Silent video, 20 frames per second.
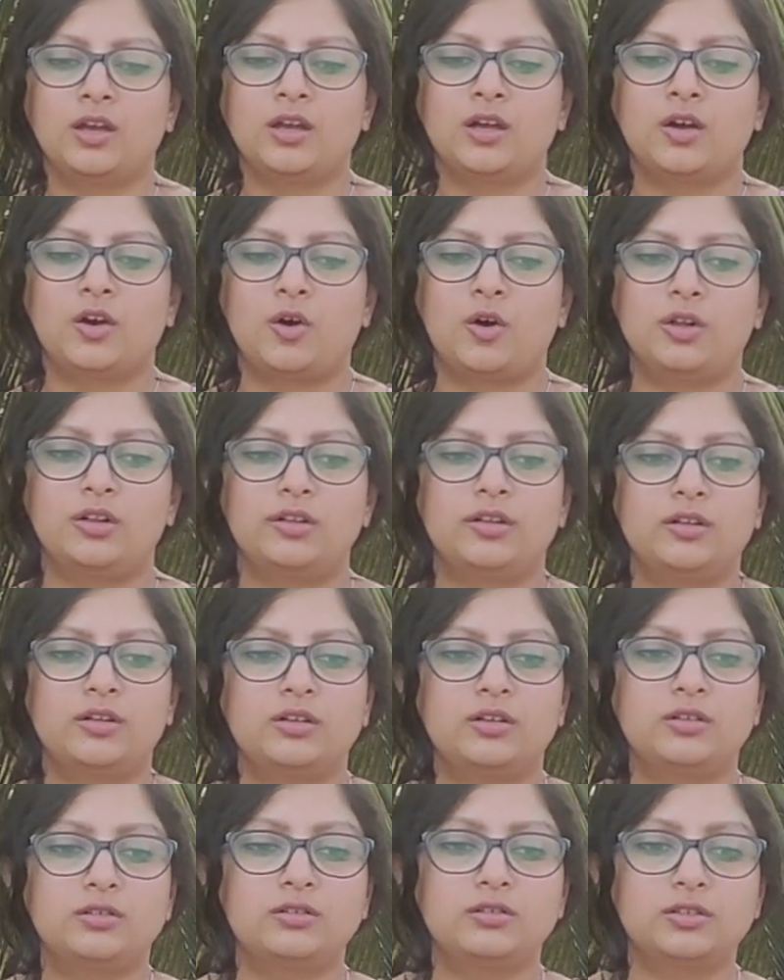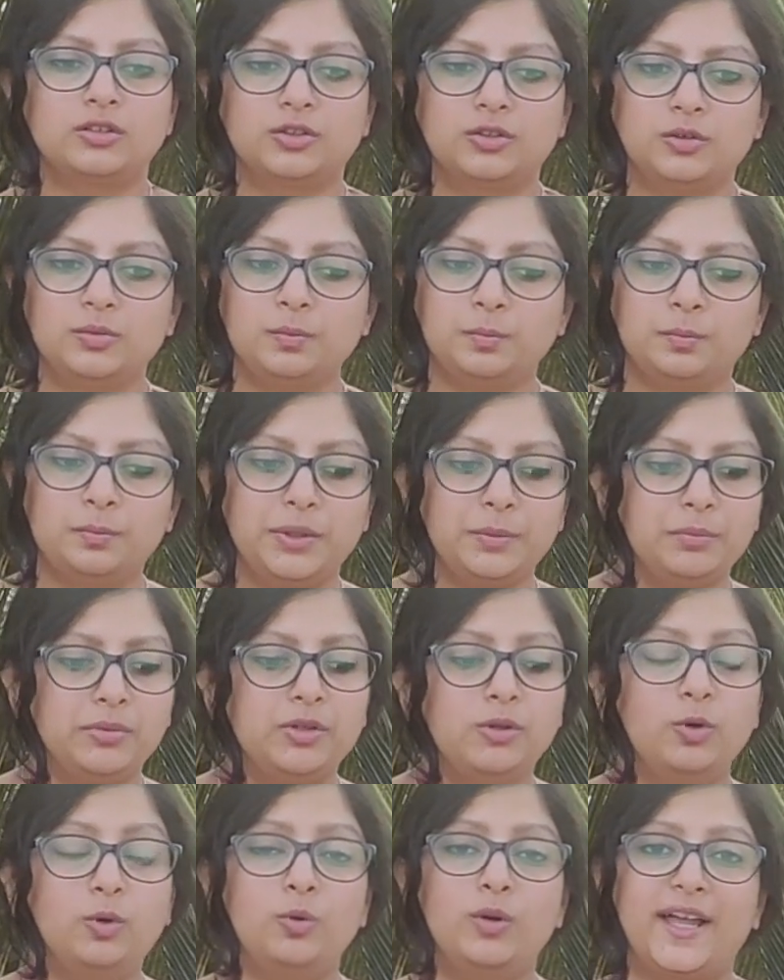All the
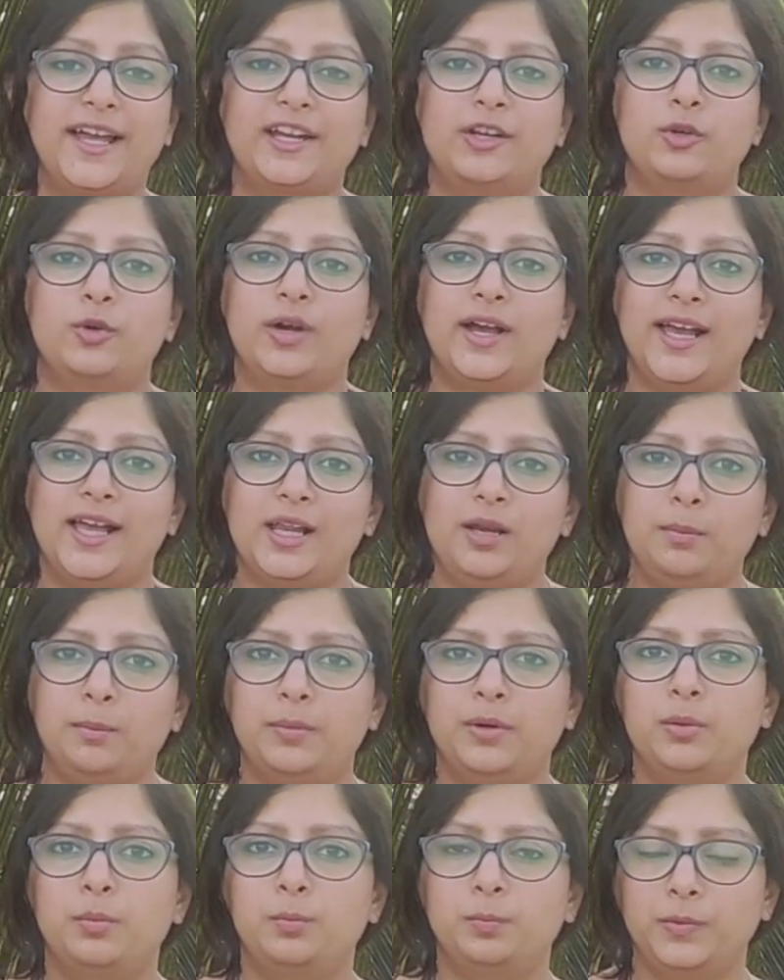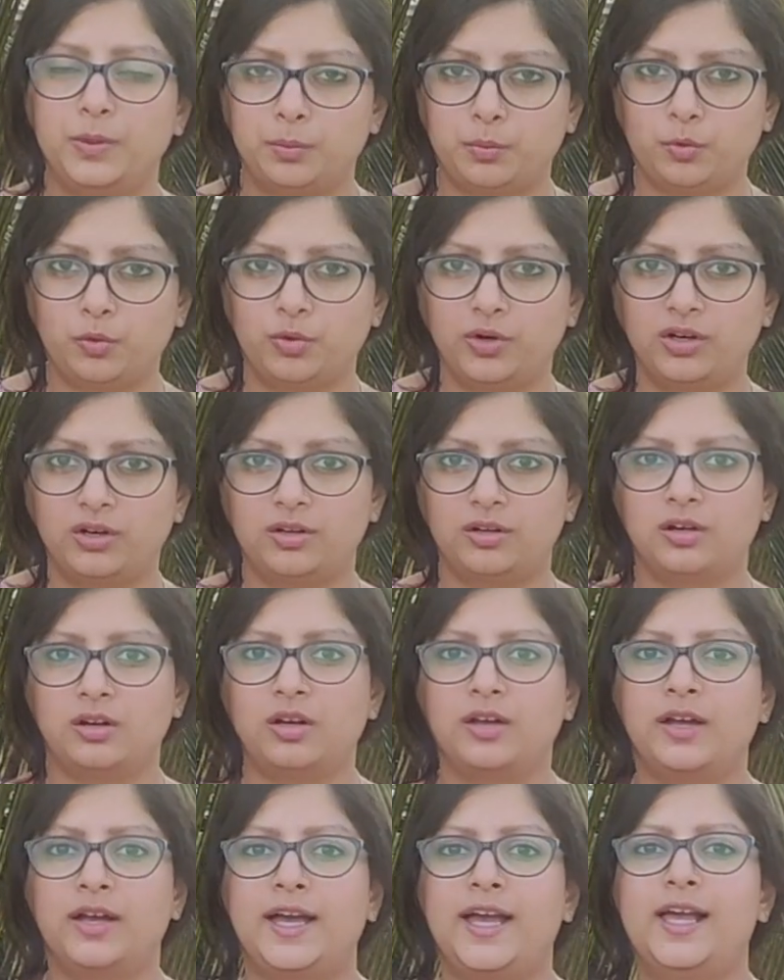people who like to help the poor,
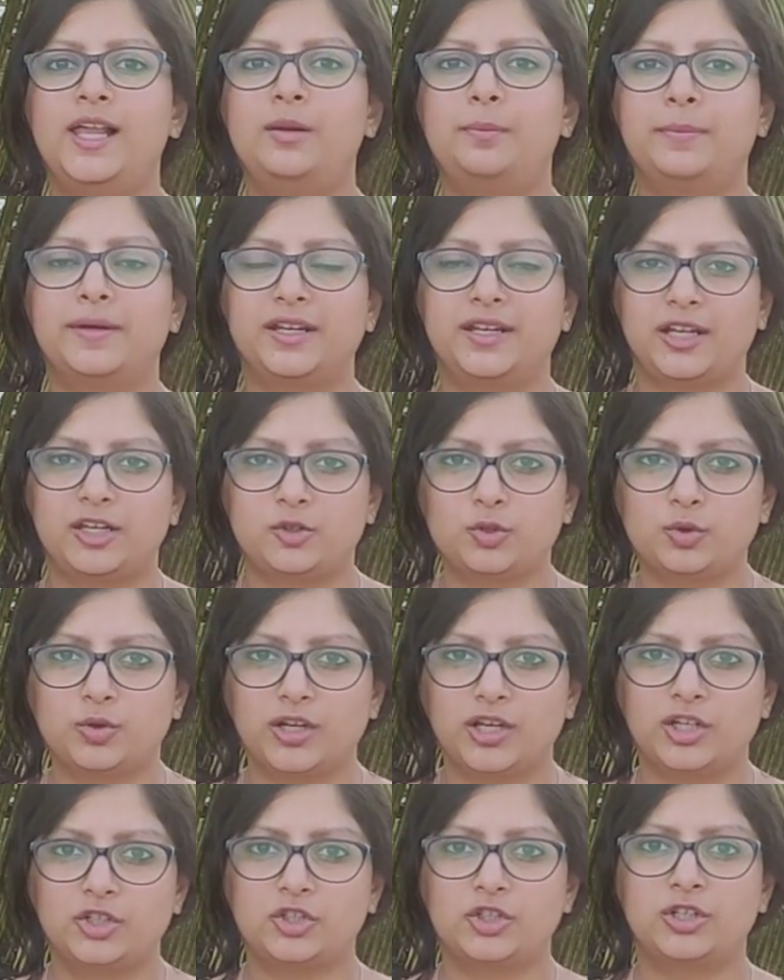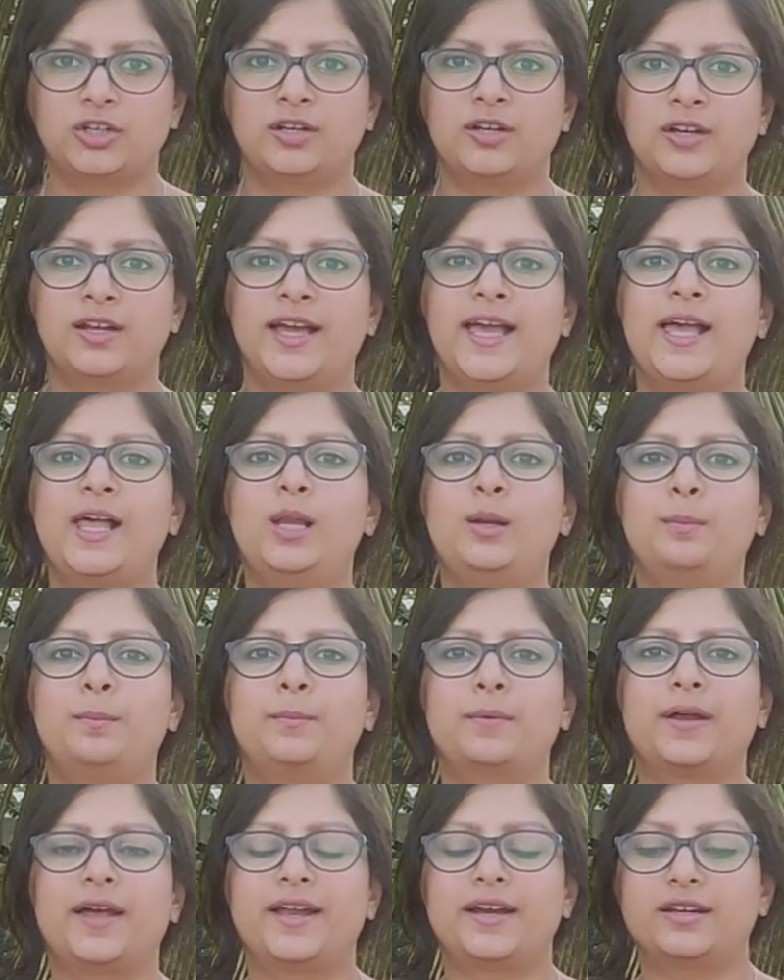help in education, help
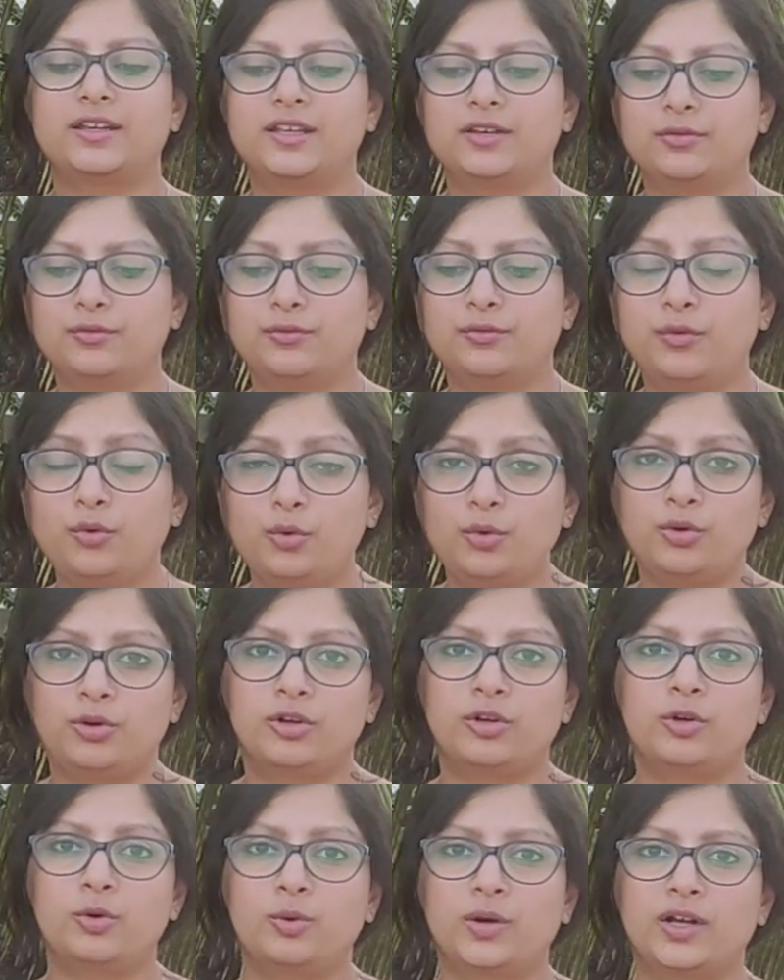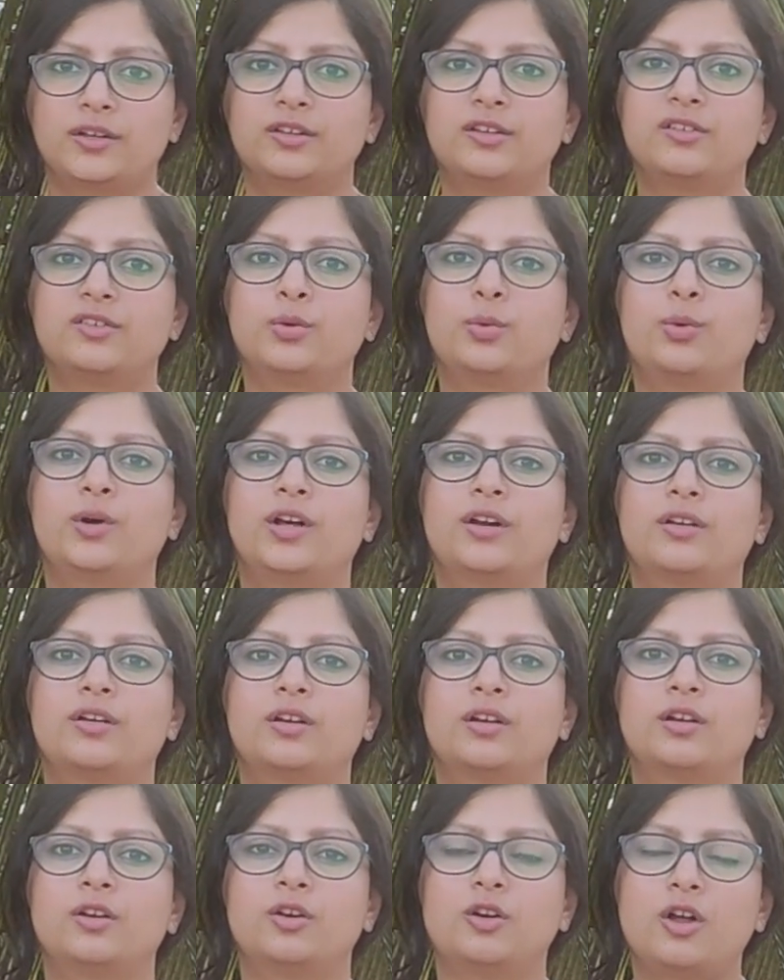and give food to others who are
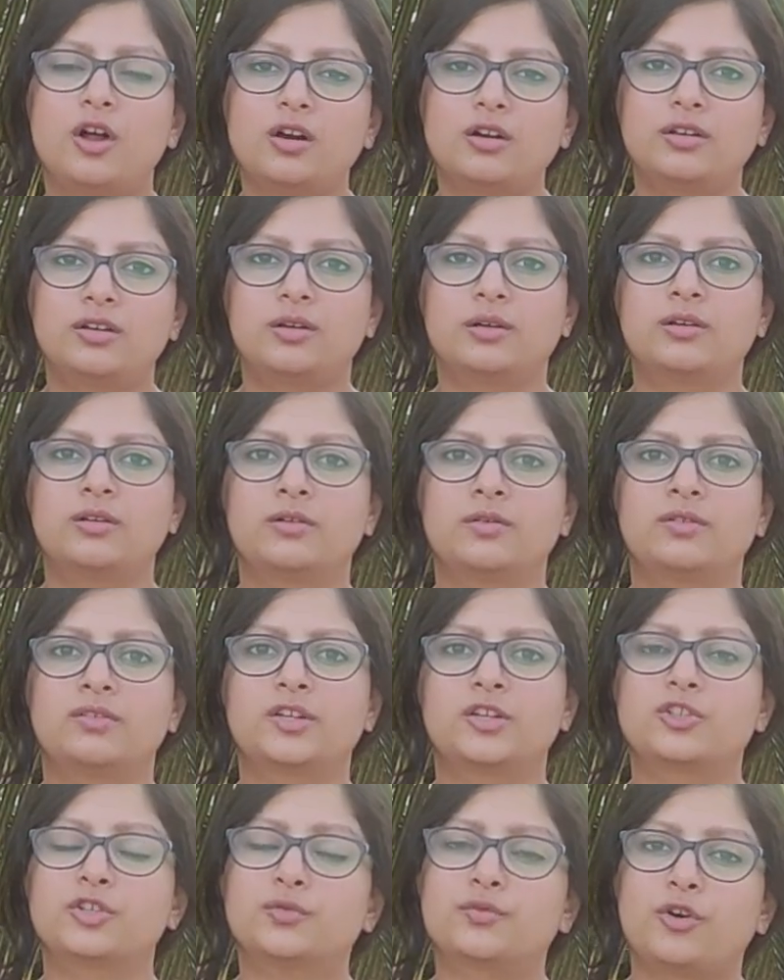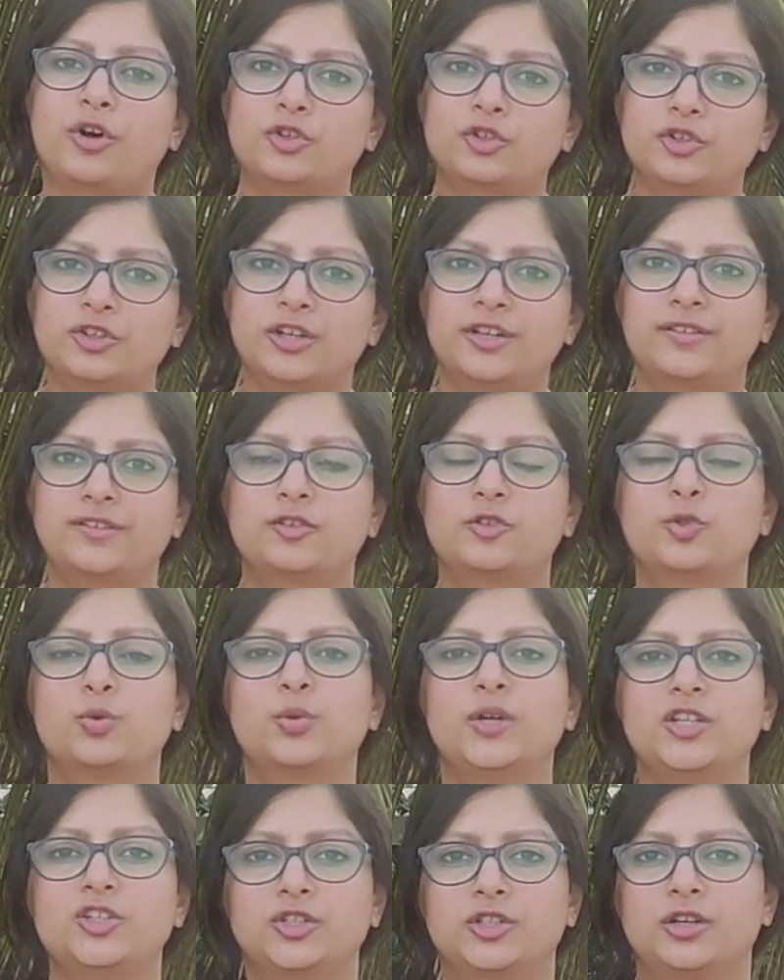not in such a fortunate
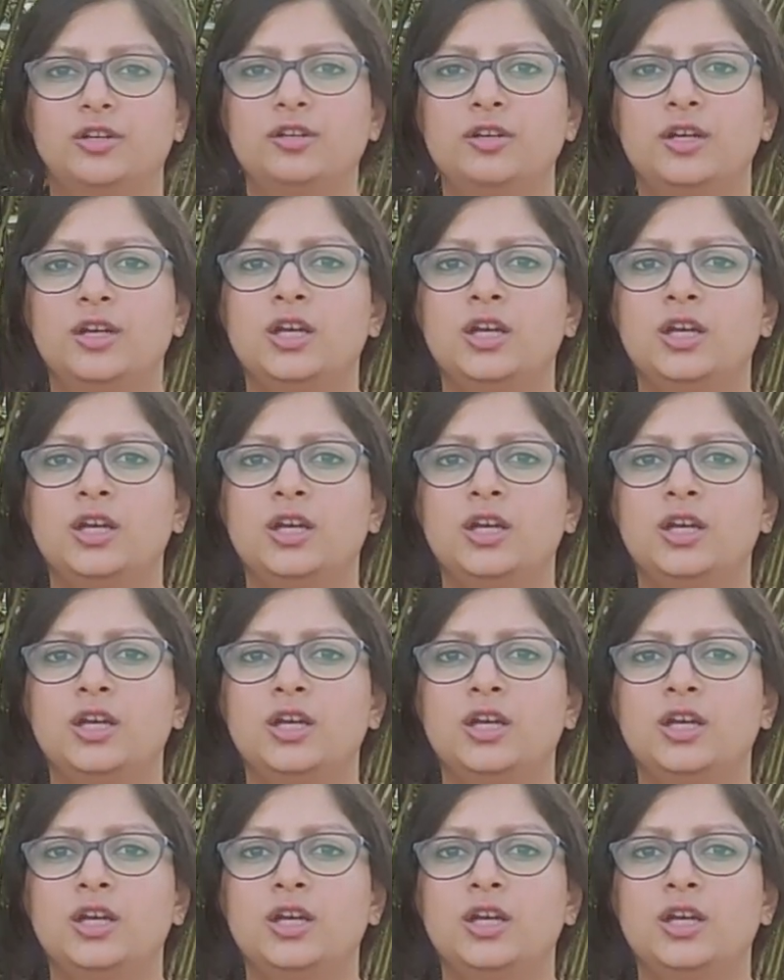situation.